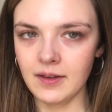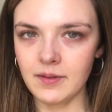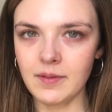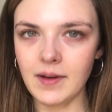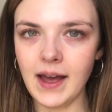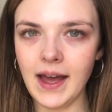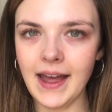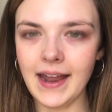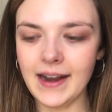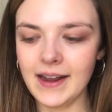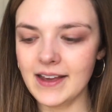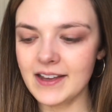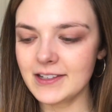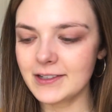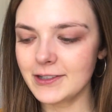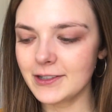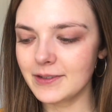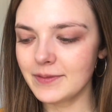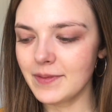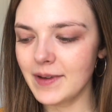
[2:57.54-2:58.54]
But it
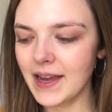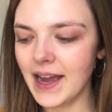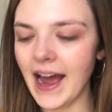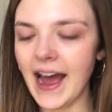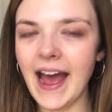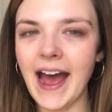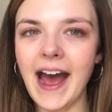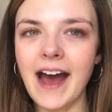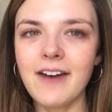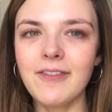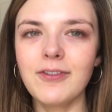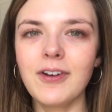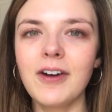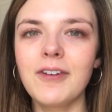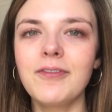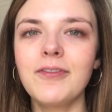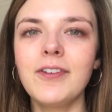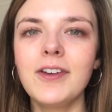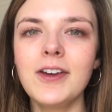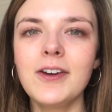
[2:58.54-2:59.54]
took me, I have a
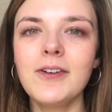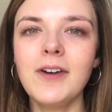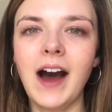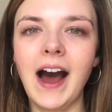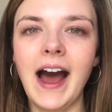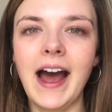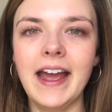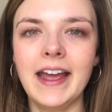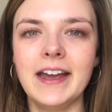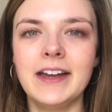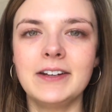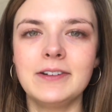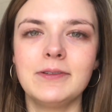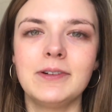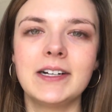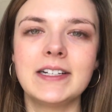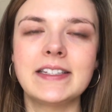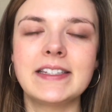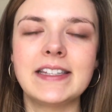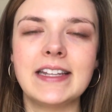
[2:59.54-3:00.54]
few high-end
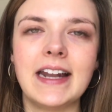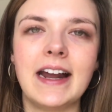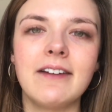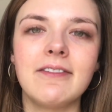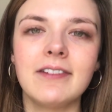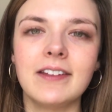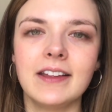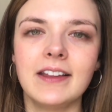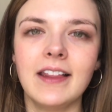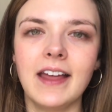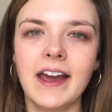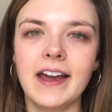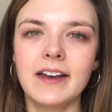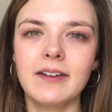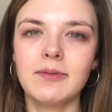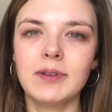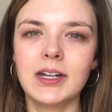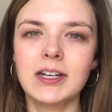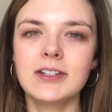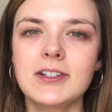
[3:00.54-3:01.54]
ones that I really like,
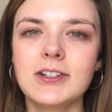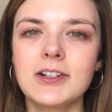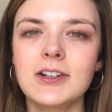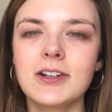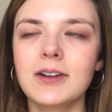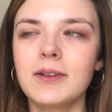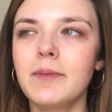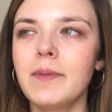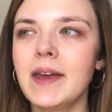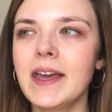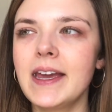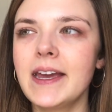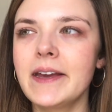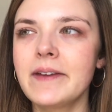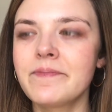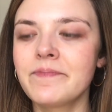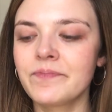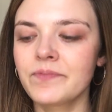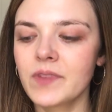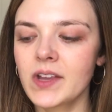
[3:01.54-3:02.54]
but took
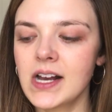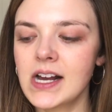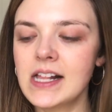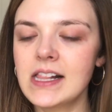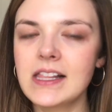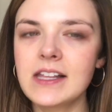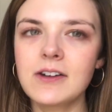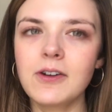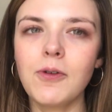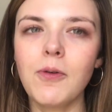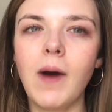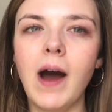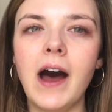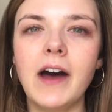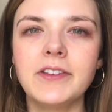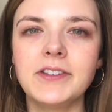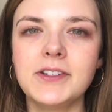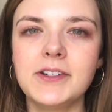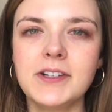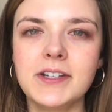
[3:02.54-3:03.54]
me a little
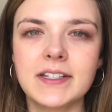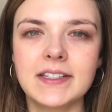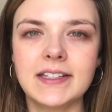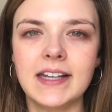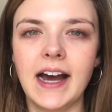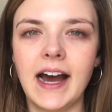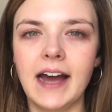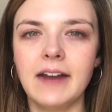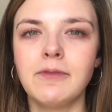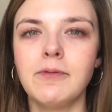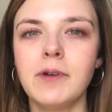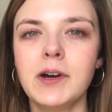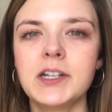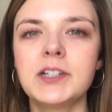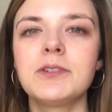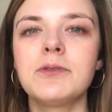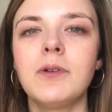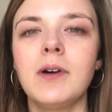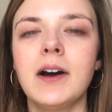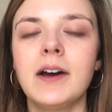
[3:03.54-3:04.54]
while to decide
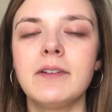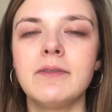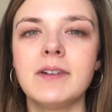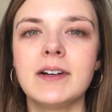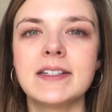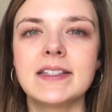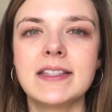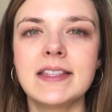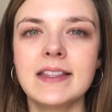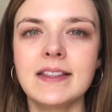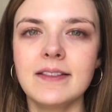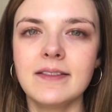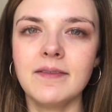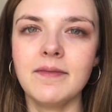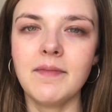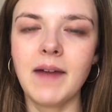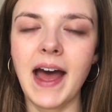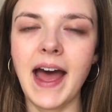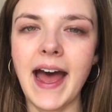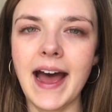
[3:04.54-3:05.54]
which one was
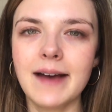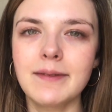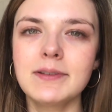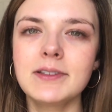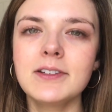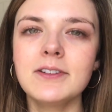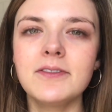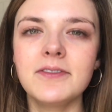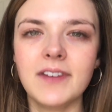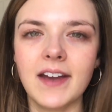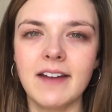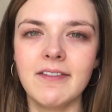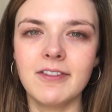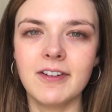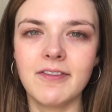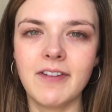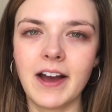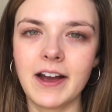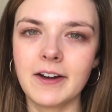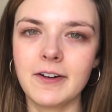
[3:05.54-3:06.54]
my absolute
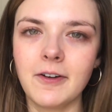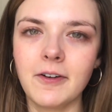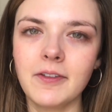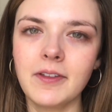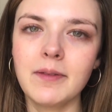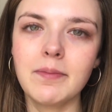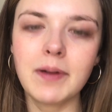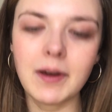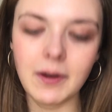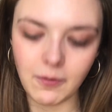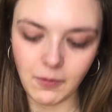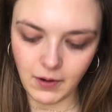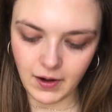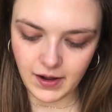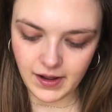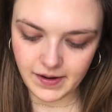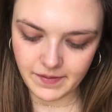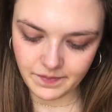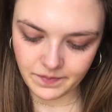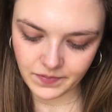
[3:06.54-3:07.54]
favorite if I could only pick
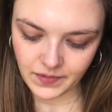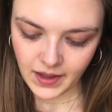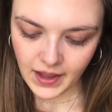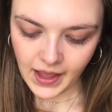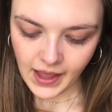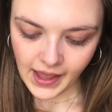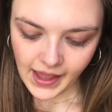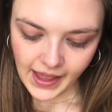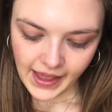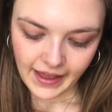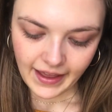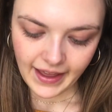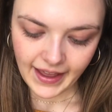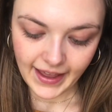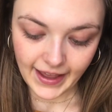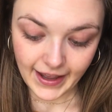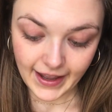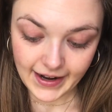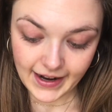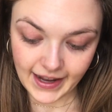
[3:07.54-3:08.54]
one
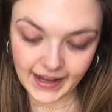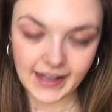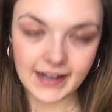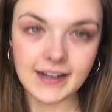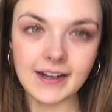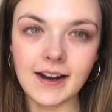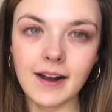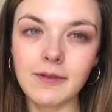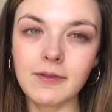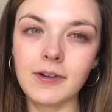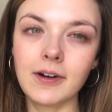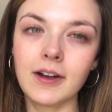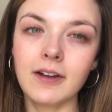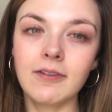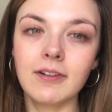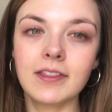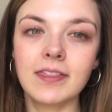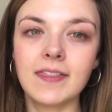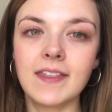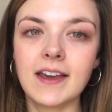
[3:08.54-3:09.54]
and I ended up going
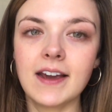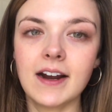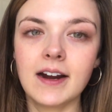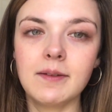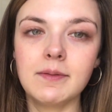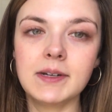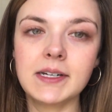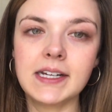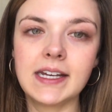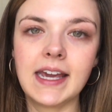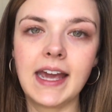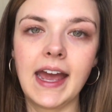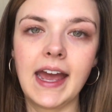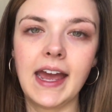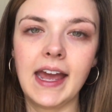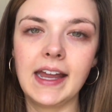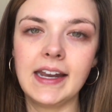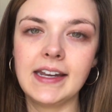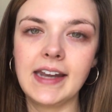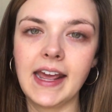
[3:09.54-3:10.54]
with the Urban
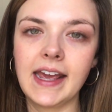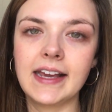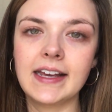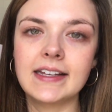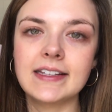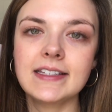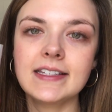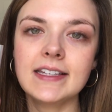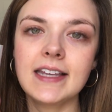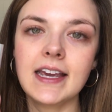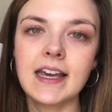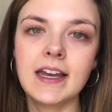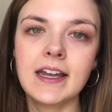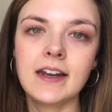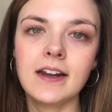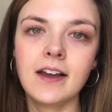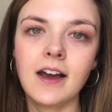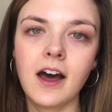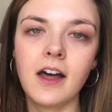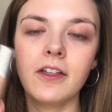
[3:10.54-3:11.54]
Decay Naked
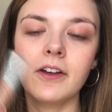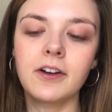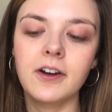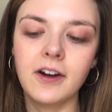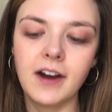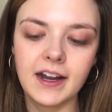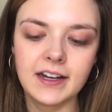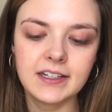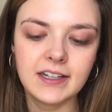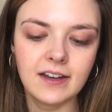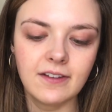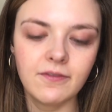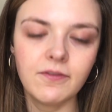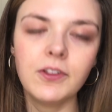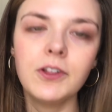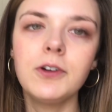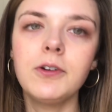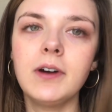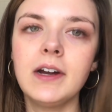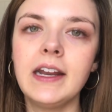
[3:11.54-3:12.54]
Skin Color Correcting
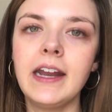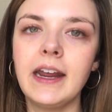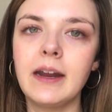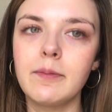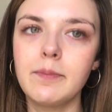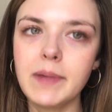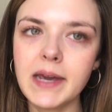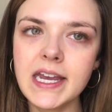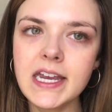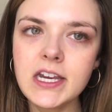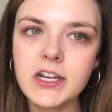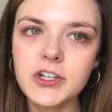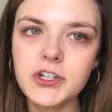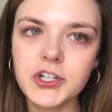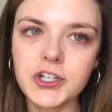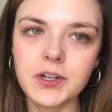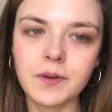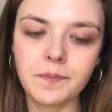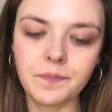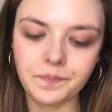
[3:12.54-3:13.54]
Fluid in
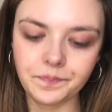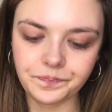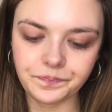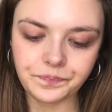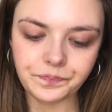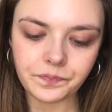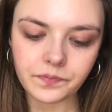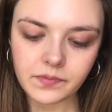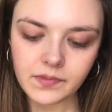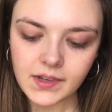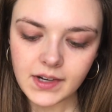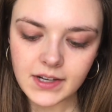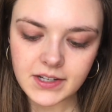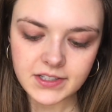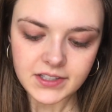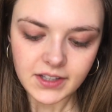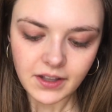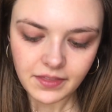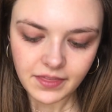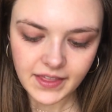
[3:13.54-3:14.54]
Peach.
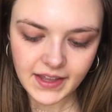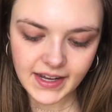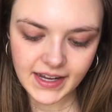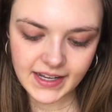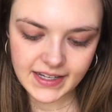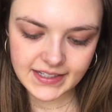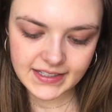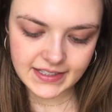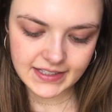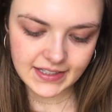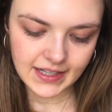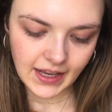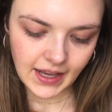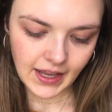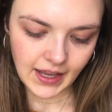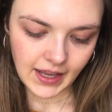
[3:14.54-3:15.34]
So this,